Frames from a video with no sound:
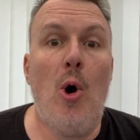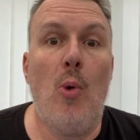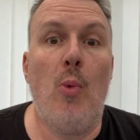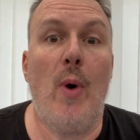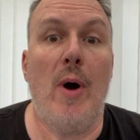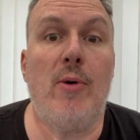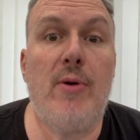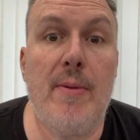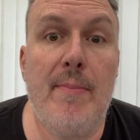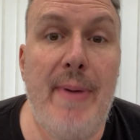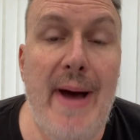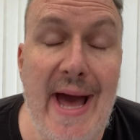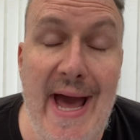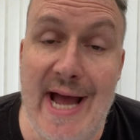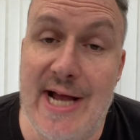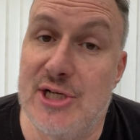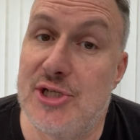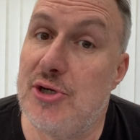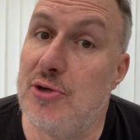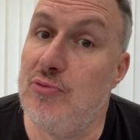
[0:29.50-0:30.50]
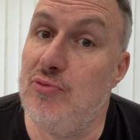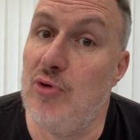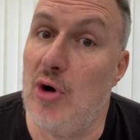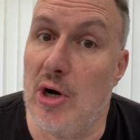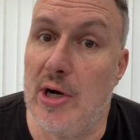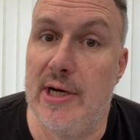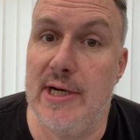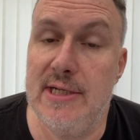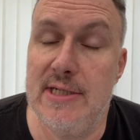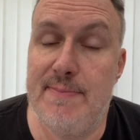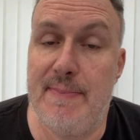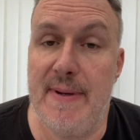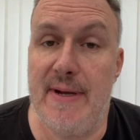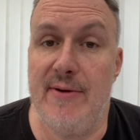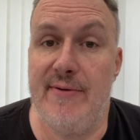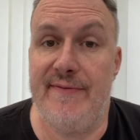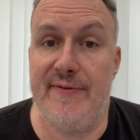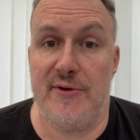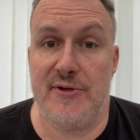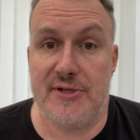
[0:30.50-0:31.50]
Welcome back to Rockers Beer
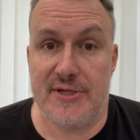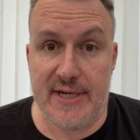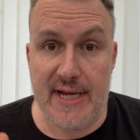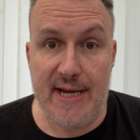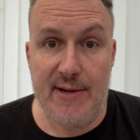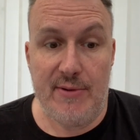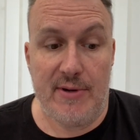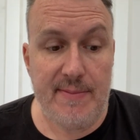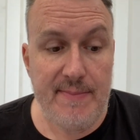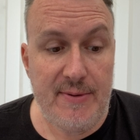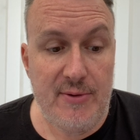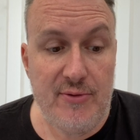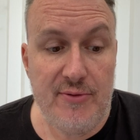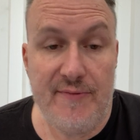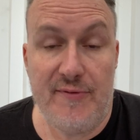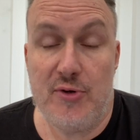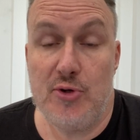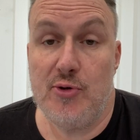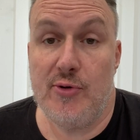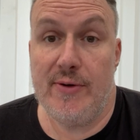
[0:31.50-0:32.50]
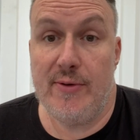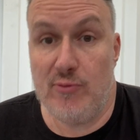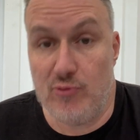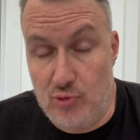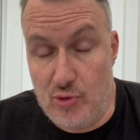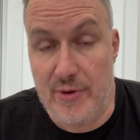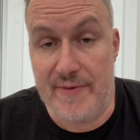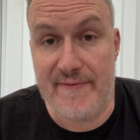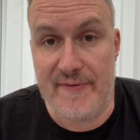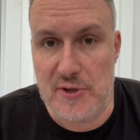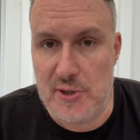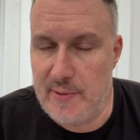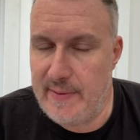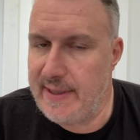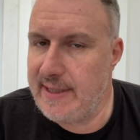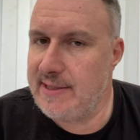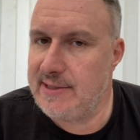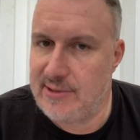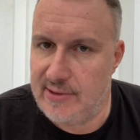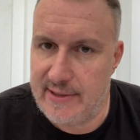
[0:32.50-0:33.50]
Review. Today we're going to be review
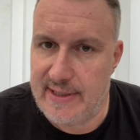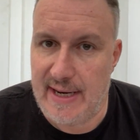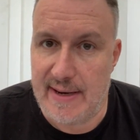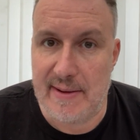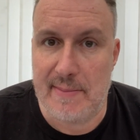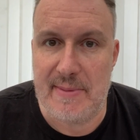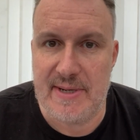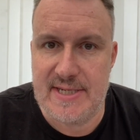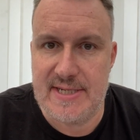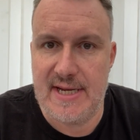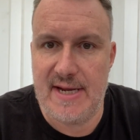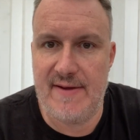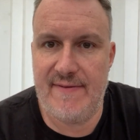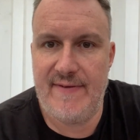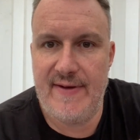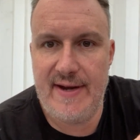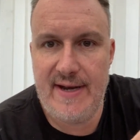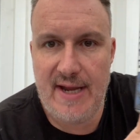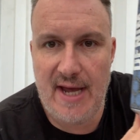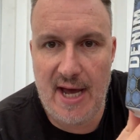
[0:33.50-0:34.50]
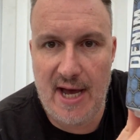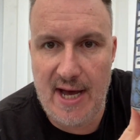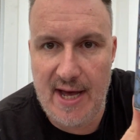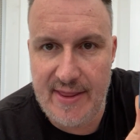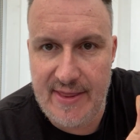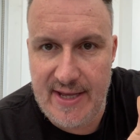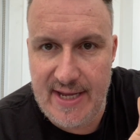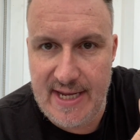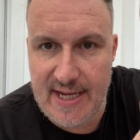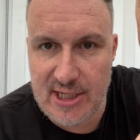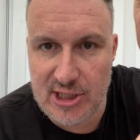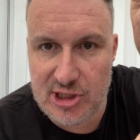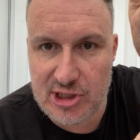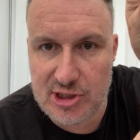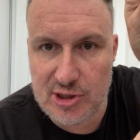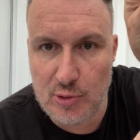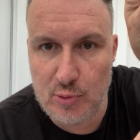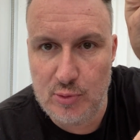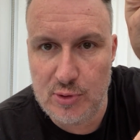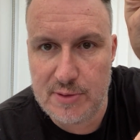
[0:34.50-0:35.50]
reviewing, sorry, I'm going to be teething, uh, the
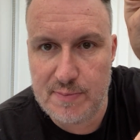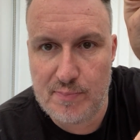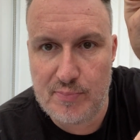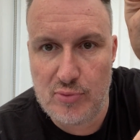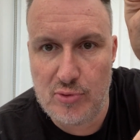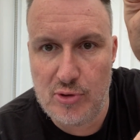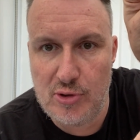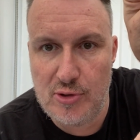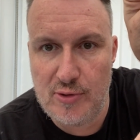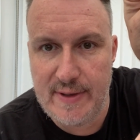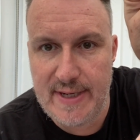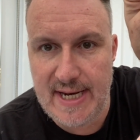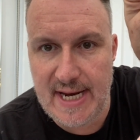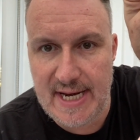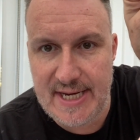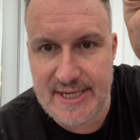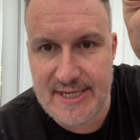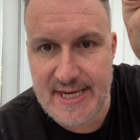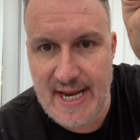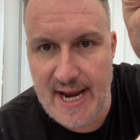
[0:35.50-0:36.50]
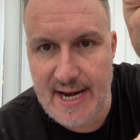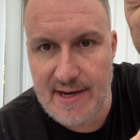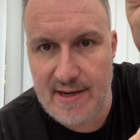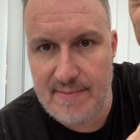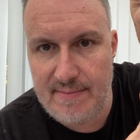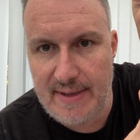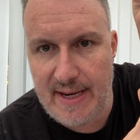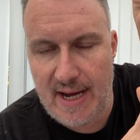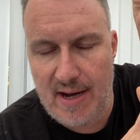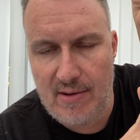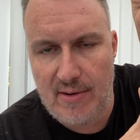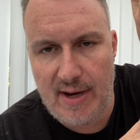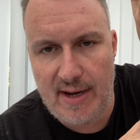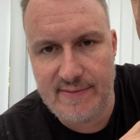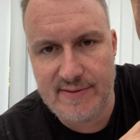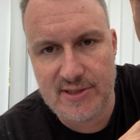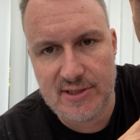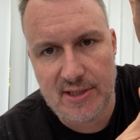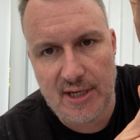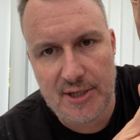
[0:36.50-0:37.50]
Salt Brewery Denim. Now, I,
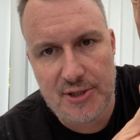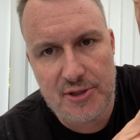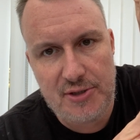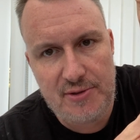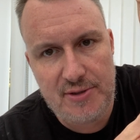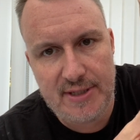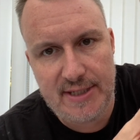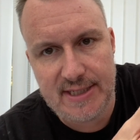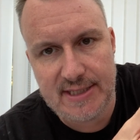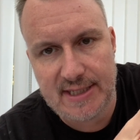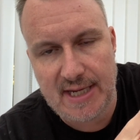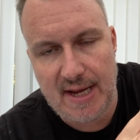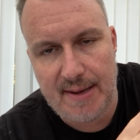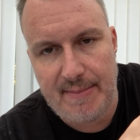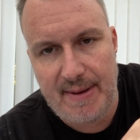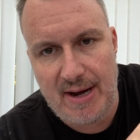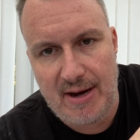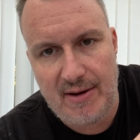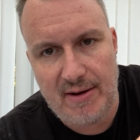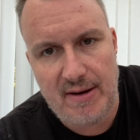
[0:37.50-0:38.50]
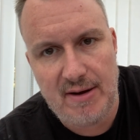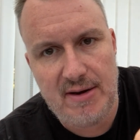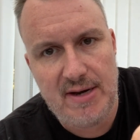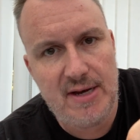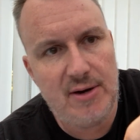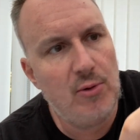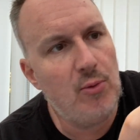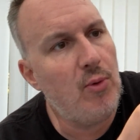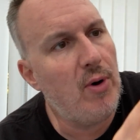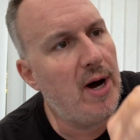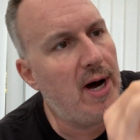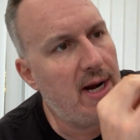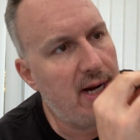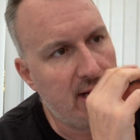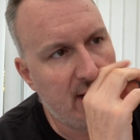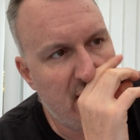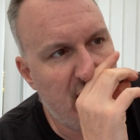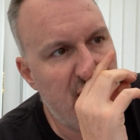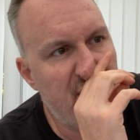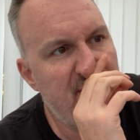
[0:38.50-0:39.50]
I, knew that this came out a little while
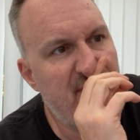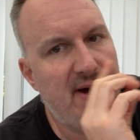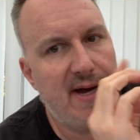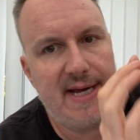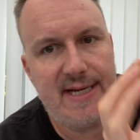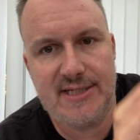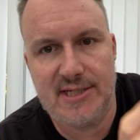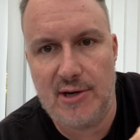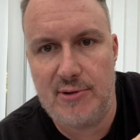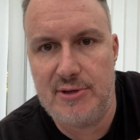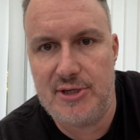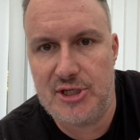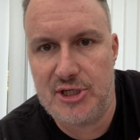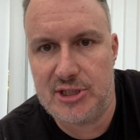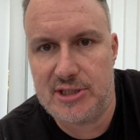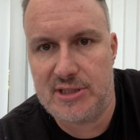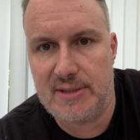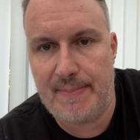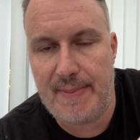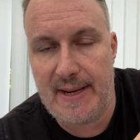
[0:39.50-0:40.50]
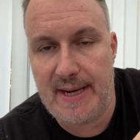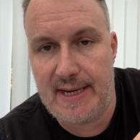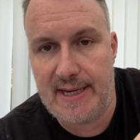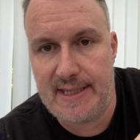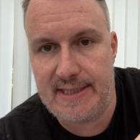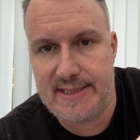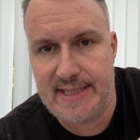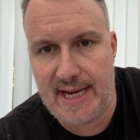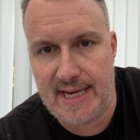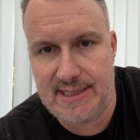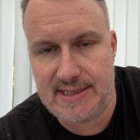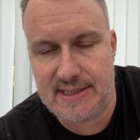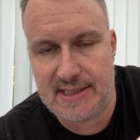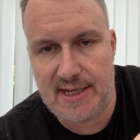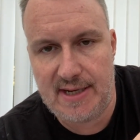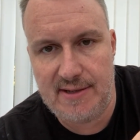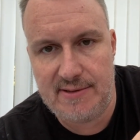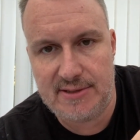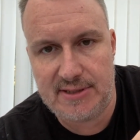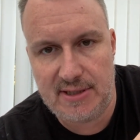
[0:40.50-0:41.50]
ago, but it's only just appeared in
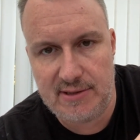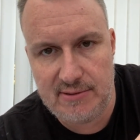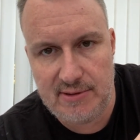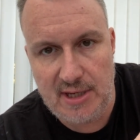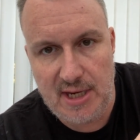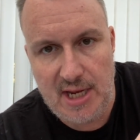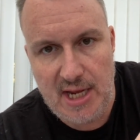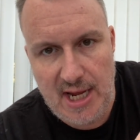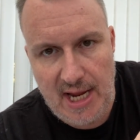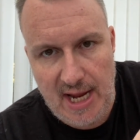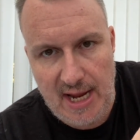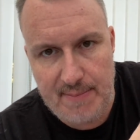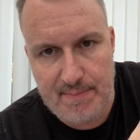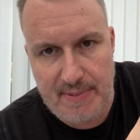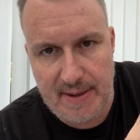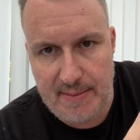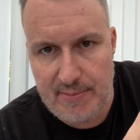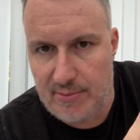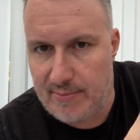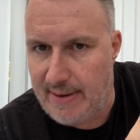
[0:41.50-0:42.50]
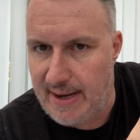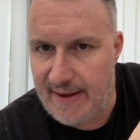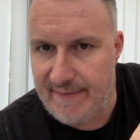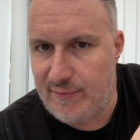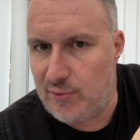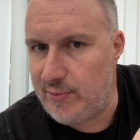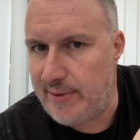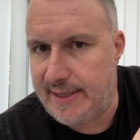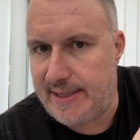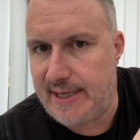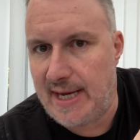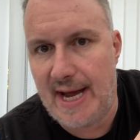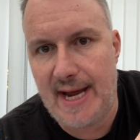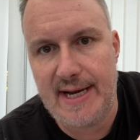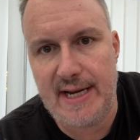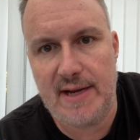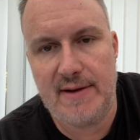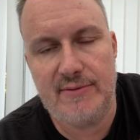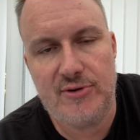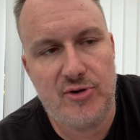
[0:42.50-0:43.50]
Tesco, so it, people may have already
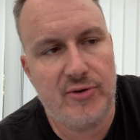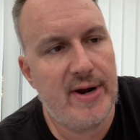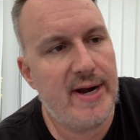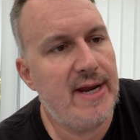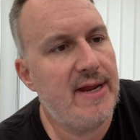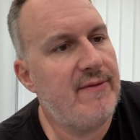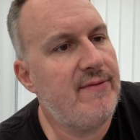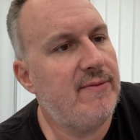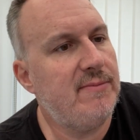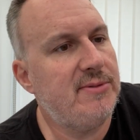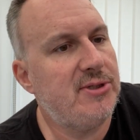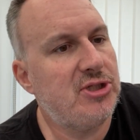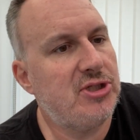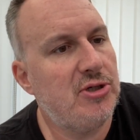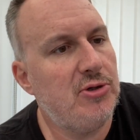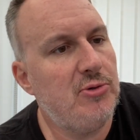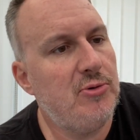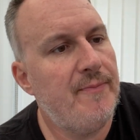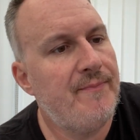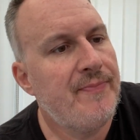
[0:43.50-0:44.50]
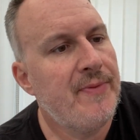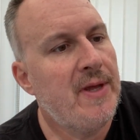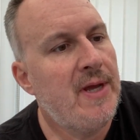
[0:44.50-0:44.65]
had it directly from Salt.